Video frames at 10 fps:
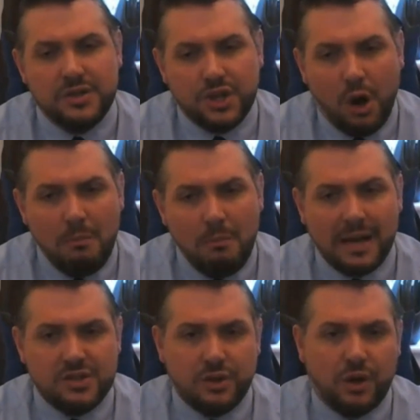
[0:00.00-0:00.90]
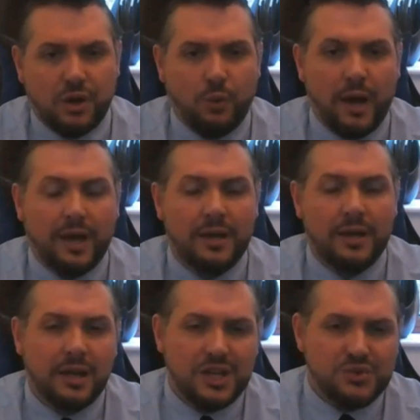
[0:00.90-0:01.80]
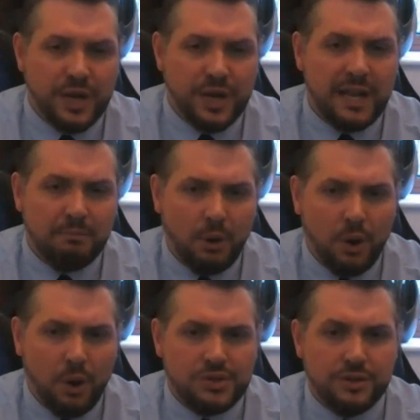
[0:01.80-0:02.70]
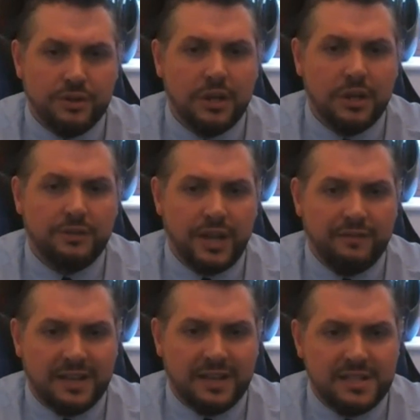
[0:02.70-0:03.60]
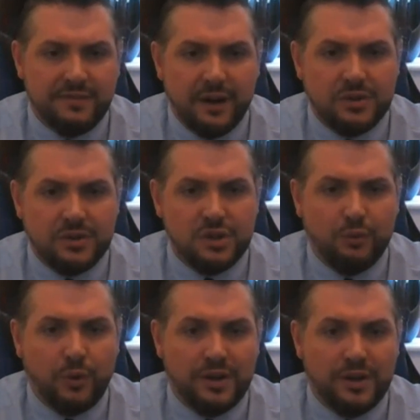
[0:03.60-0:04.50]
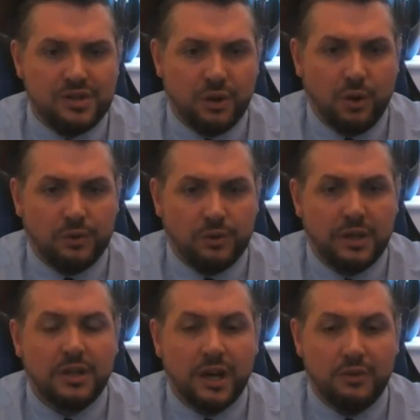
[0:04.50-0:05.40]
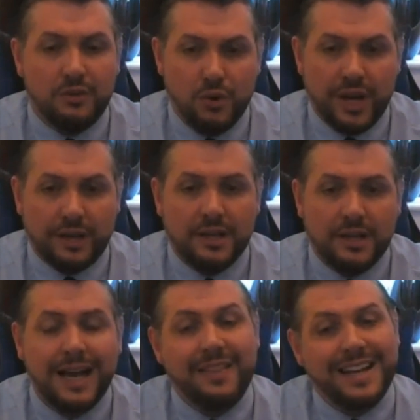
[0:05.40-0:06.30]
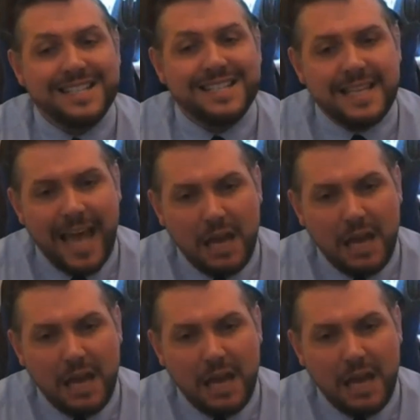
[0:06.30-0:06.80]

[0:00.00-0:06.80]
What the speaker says: To combat stalkerware, it's really important that you have antivirus software installed and running, and that it's